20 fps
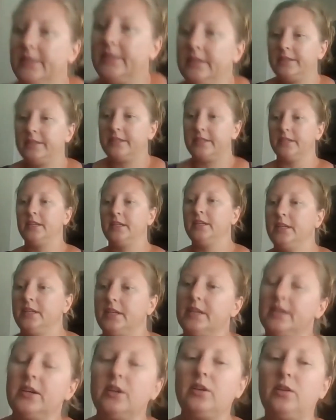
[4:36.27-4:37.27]
Didn't
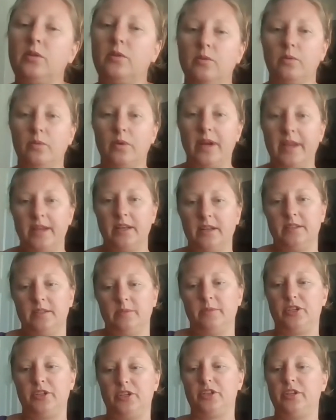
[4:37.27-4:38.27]
get quite as
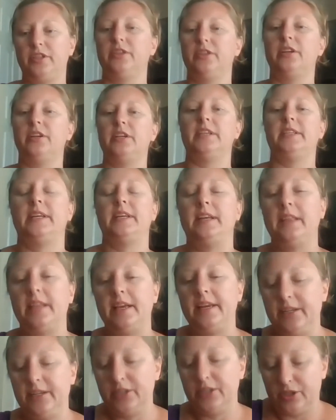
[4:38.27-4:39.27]
much cleared as I
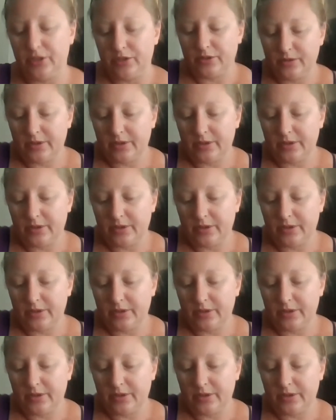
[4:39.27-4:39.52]
like to.